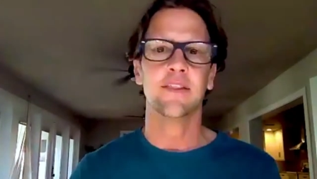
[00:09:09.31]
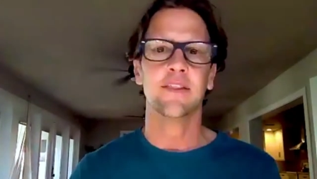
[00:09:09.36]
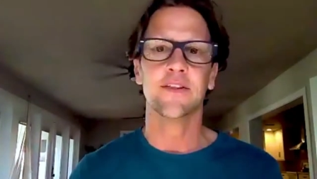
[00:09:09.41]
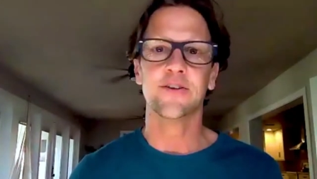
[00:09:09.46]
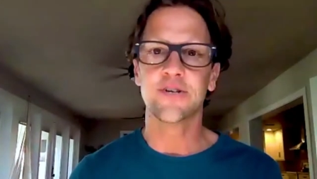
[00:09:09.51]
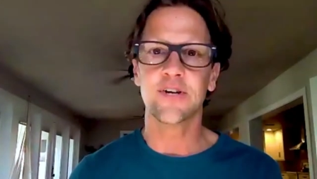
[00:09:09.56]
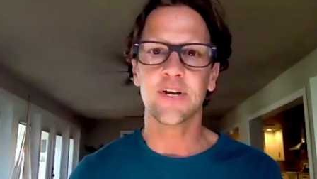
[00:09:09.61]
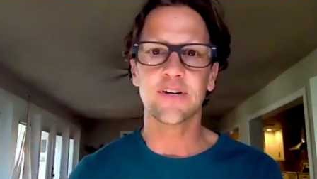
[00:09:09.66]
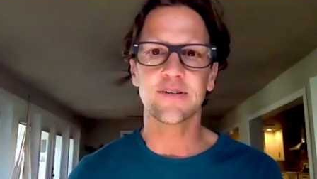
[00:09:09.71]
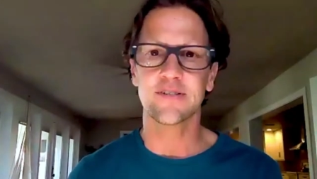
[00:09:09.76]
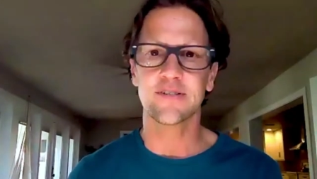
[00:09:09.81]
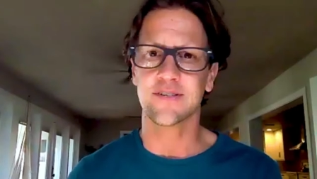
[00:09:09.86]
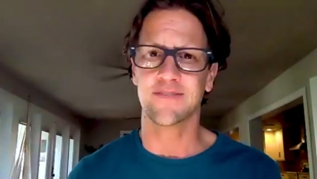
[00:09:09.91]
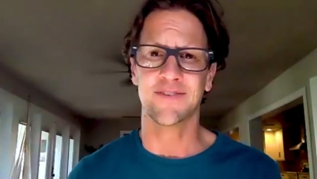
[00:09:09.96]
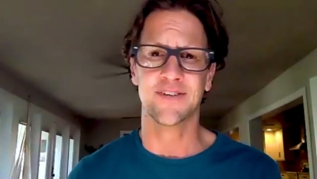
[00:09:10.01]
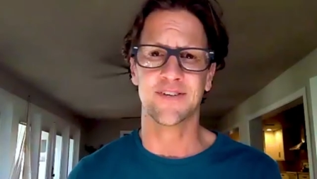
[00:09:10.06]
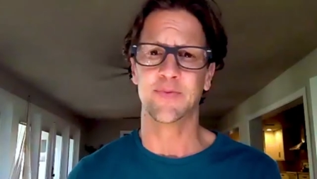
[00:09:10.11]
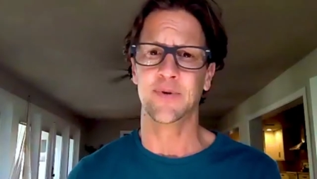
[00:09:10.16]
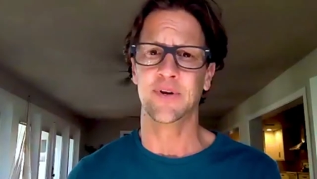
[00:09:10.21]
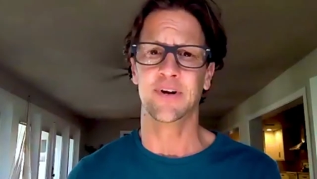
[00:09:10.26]
the chances of
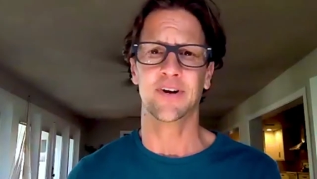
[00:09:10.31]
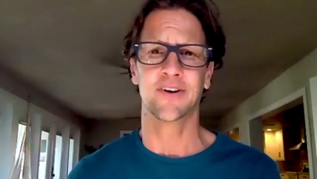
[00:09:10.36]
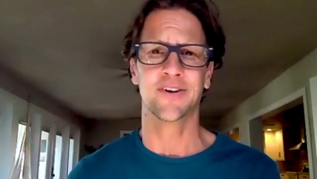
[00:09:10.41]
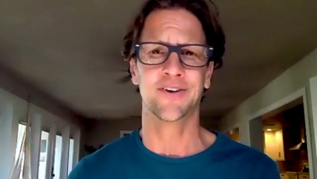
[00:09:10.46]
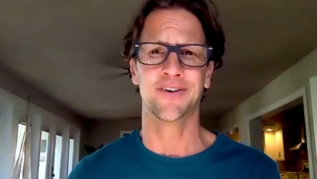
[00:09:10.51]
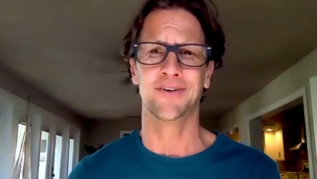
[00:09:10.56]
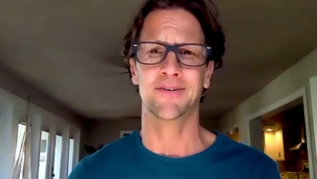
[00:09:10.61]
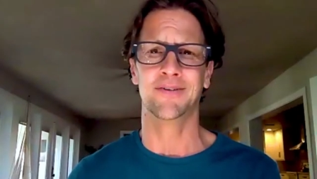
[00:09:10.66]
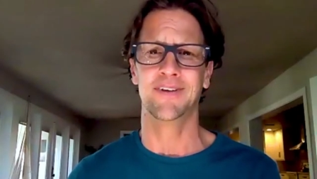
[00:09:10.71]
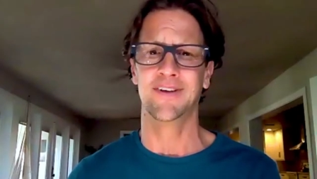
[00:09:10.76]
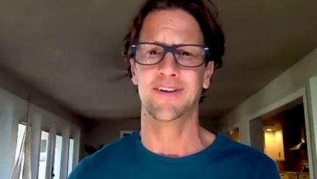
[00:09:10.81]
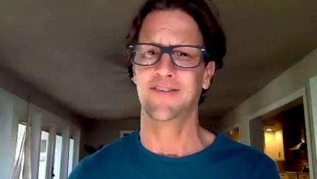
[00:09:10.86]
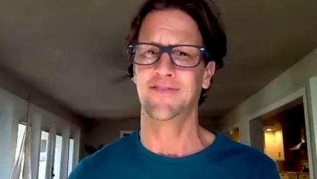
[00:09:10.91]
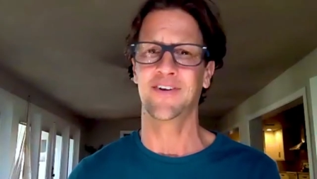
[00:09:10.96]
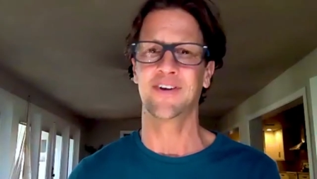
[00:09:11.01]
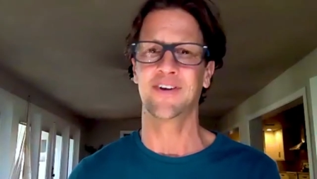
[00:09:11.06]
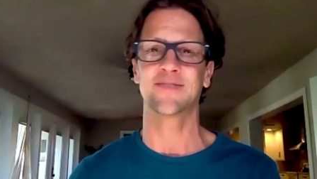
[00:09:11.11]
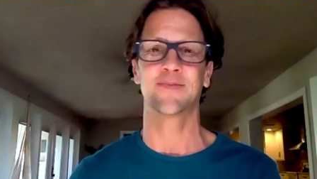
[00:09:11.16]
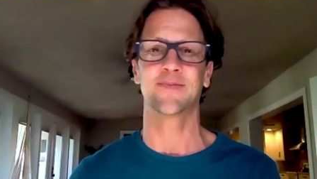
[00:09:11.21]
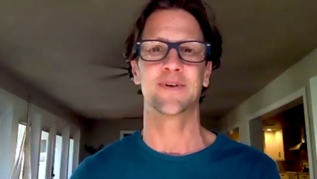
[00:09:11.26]
this being a good
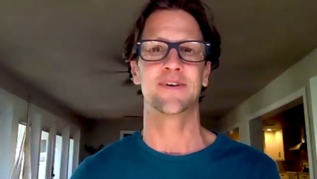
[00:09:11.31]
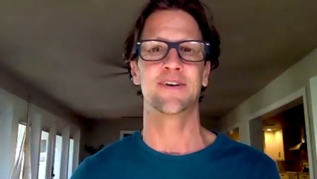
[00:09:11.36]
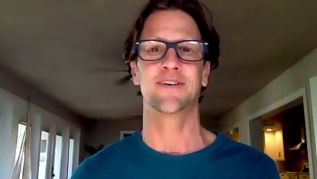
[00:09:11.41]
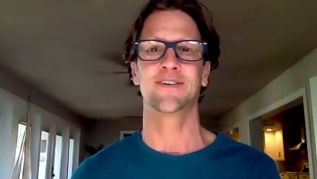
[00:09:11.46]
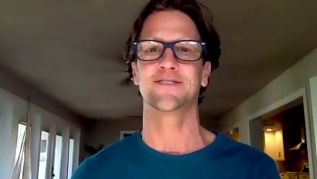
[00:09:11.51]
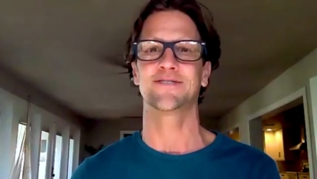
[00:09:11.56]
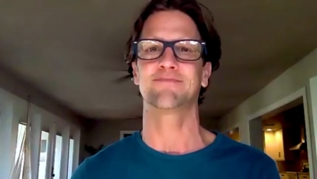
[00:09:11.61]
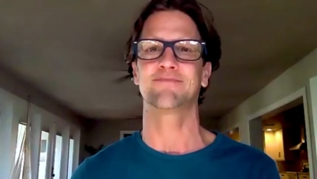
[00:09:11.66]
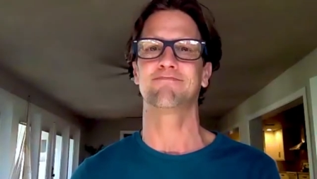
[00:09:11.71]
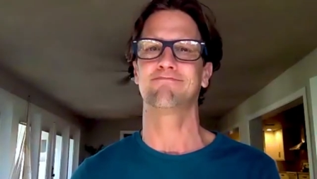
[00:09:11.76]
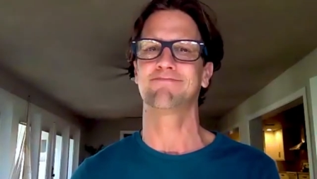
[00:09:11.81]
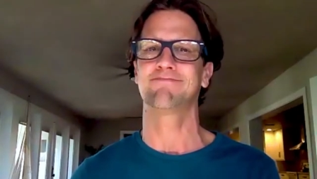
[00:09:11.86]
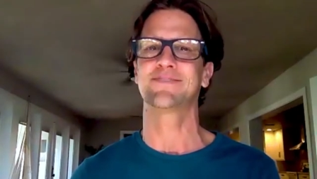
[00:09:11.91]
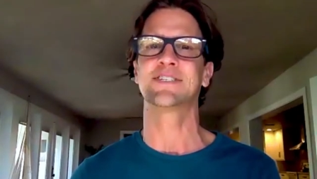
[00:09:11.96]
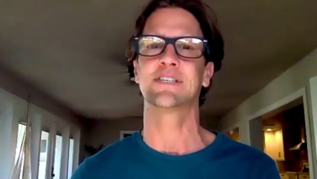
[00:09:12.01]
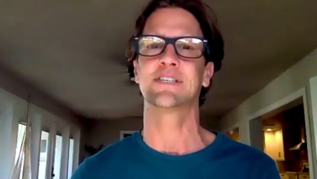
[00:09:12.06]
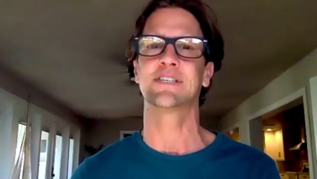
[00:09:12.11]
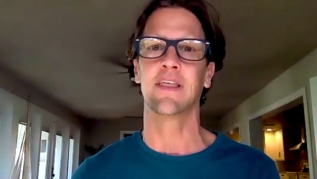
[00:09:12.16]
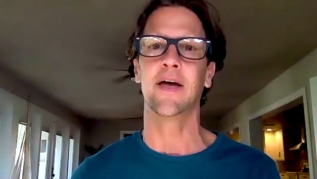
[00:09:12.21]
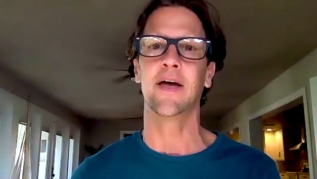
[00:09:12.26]
investment year is
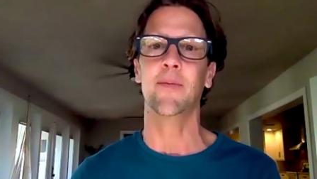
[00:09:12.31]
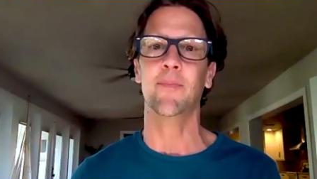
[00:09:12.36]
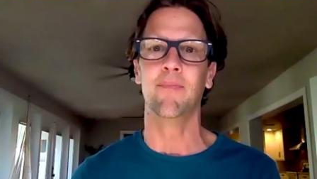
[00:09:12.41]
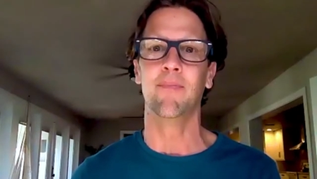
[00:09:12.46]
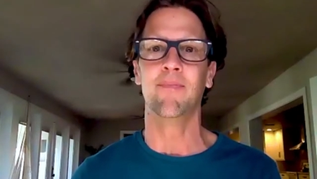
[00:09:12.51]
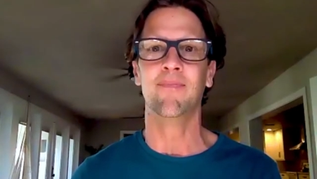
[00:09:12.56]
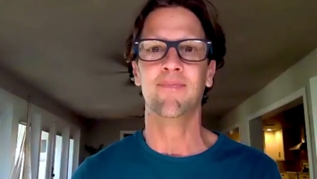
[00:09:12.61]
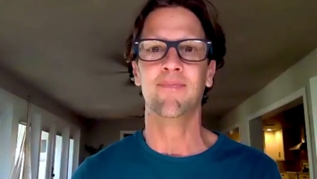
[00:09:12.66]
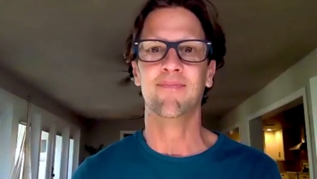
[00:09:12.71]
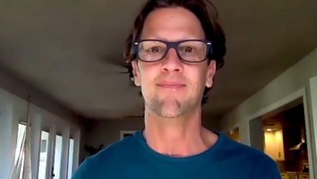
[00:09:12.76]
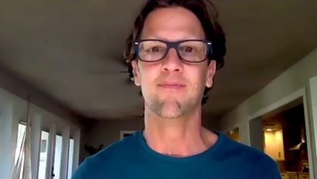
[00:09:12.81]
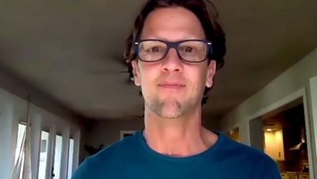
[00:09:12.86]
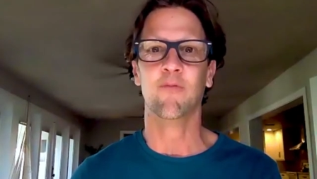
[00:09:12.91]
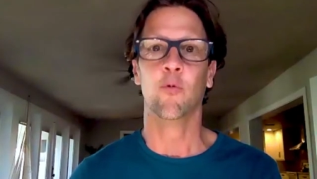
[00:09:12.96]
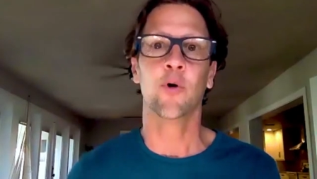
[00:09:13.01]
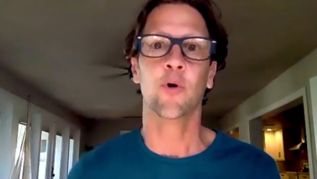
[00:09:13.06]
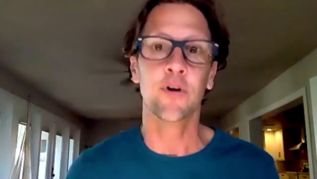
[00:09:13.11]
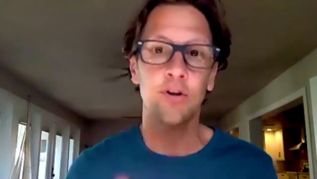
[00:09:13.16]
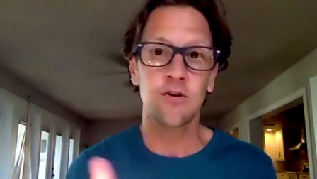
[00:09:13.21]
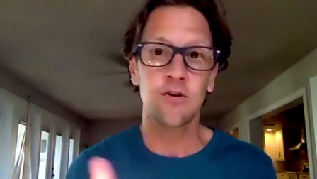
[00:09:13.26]
slim.
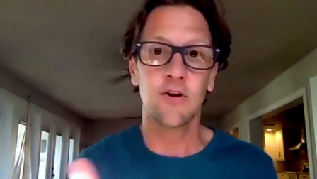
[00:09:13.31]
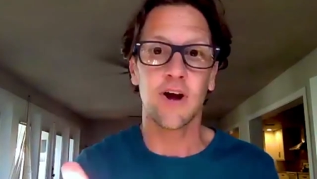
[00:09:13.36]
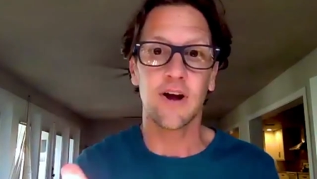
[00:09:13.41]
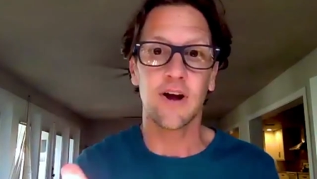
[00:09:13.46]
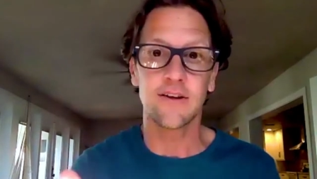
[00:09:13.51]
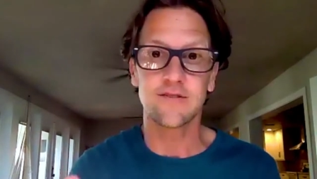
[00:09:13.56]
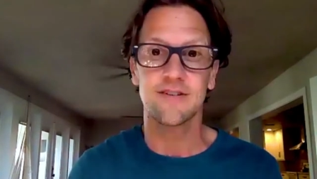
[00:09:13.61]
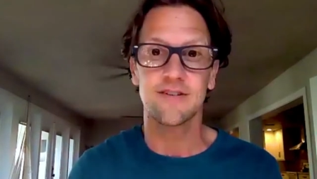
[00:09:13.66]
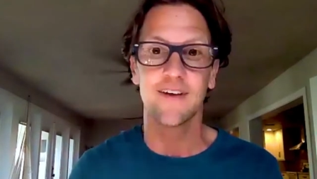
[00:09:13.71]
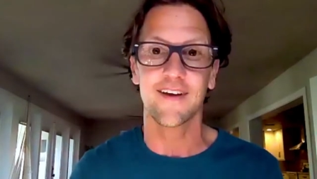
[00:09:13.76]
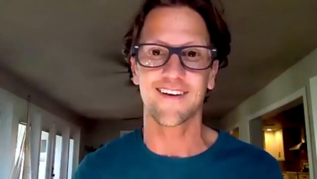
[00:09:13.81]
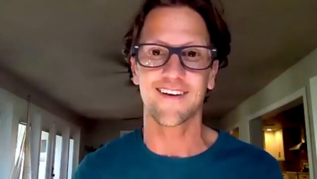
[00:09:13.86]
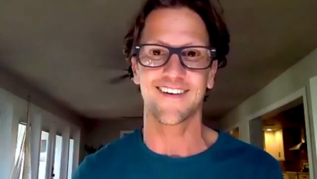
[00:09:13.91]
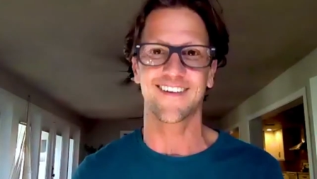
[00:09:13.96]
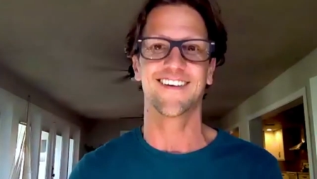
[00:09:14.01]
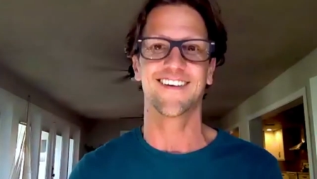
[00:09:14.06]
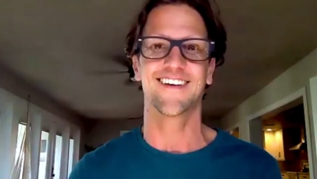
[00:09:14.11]
What do you guys think?